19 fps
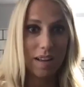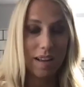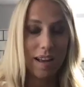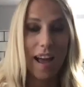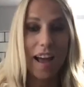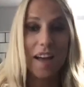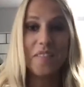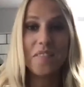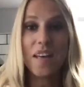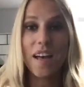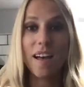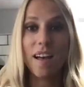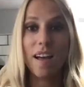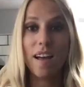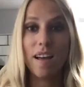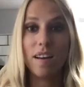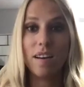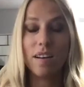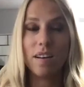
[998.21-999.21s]
And
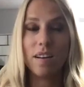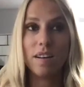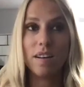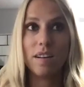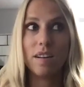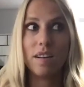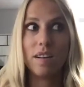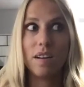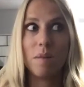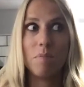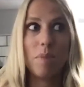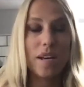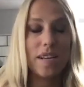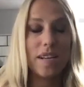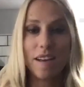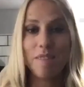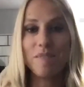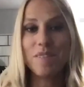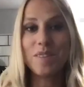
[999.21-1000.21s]
then May
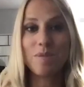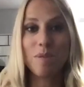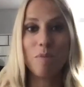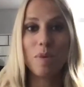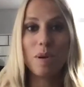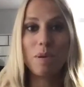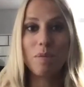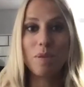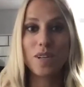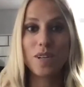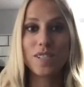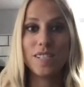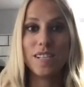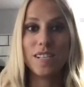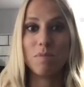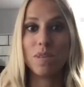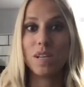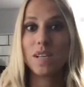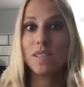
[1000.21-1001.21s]
7th, when we were
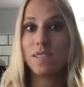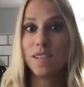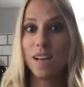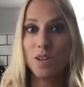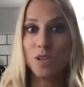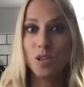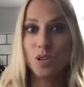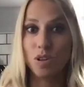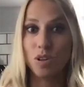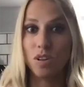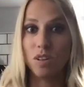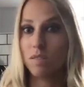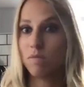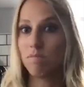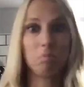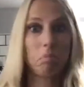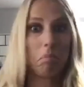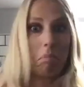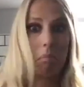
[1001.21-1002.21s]
deemed essential,
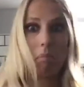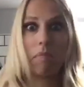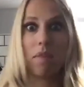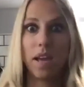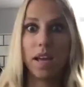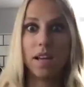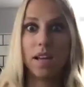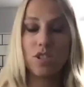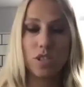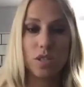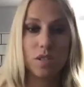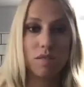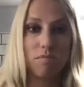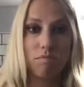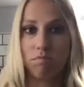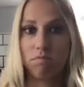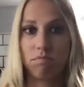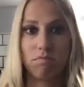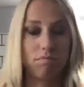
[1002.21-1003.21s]
it just,
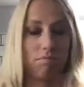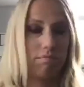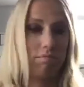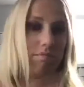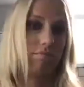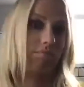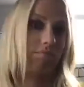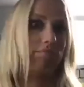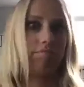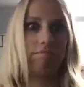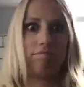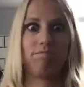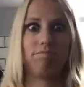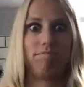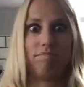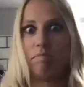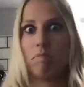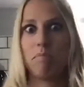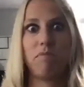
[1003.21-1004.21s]

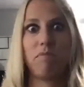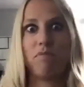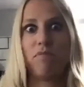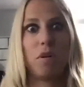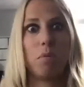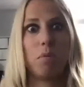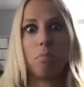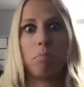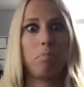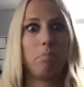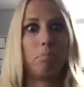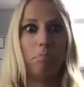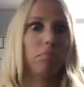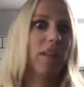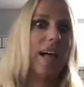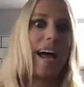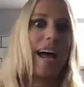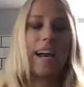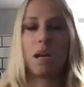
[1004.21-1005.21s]
for
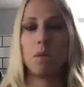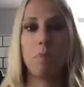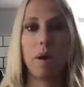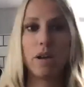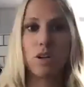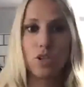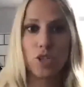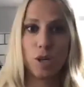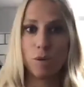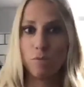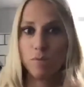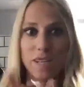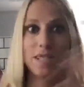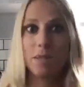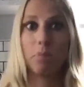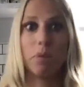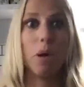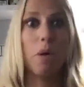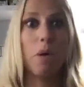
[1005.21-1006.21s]
lack of better terms,
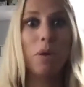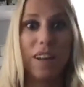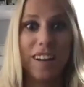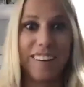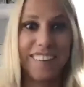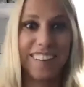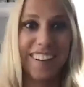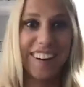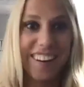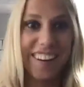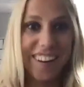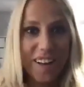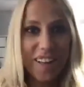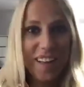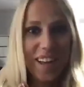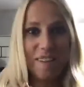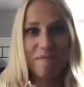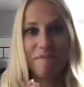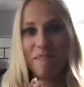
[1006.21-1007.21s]
exploded,
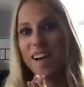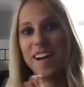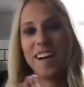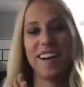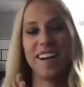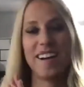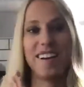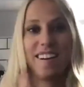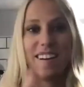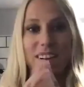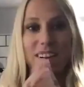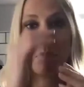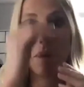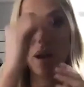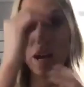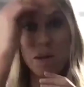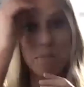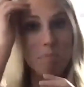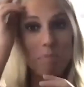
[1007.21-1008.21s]
like my
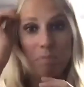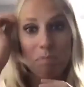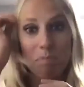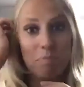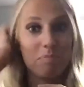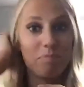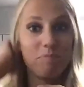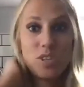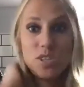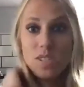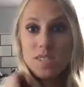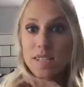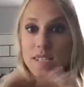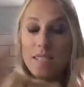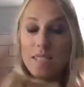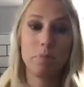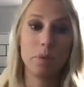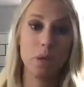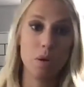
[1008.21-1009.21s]
pipe just
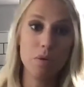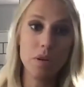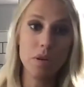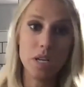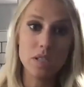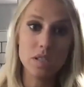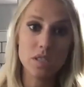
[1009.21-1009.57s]
exploded.